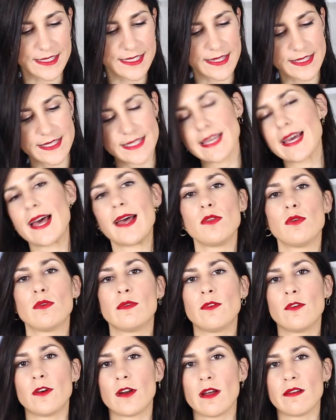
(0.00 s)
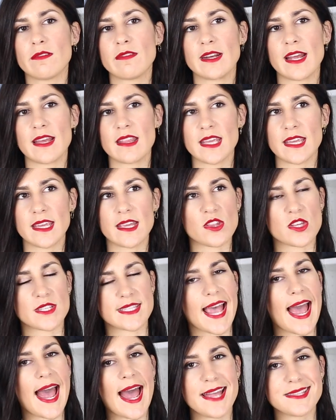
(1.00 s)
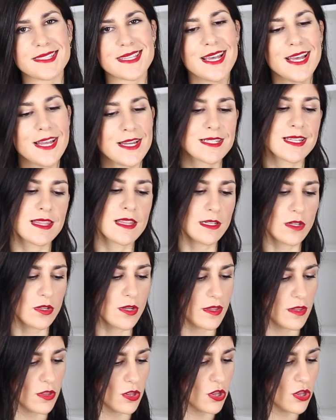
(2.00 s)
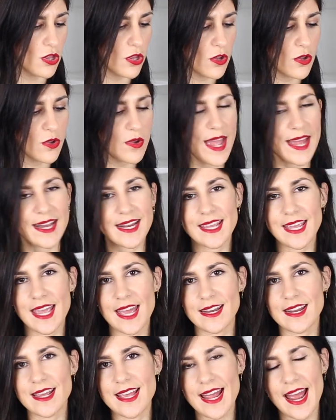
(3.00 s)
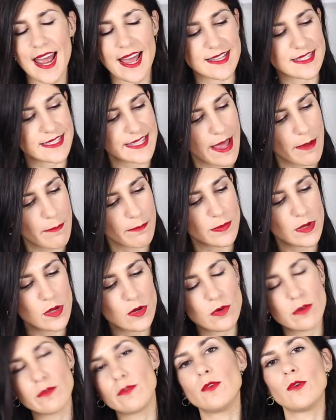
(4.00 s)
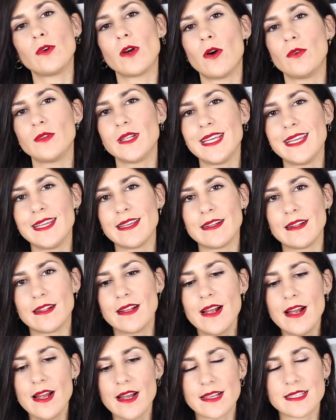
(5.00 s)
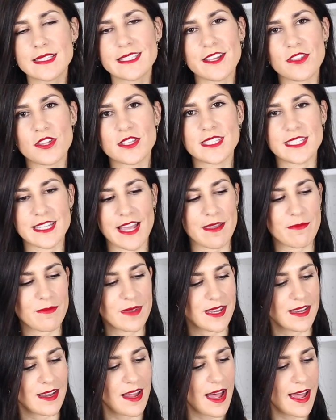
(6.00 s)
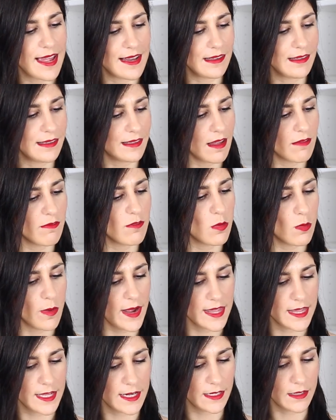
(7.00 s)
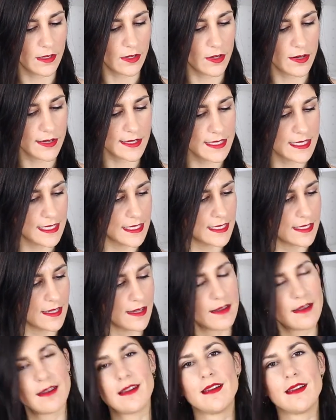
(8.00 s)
It doesn't cut your foot off, and I think it just adds to the look of the shoe. And again, it has that beautiful gold heel. Such a statement. I love the way that it looks.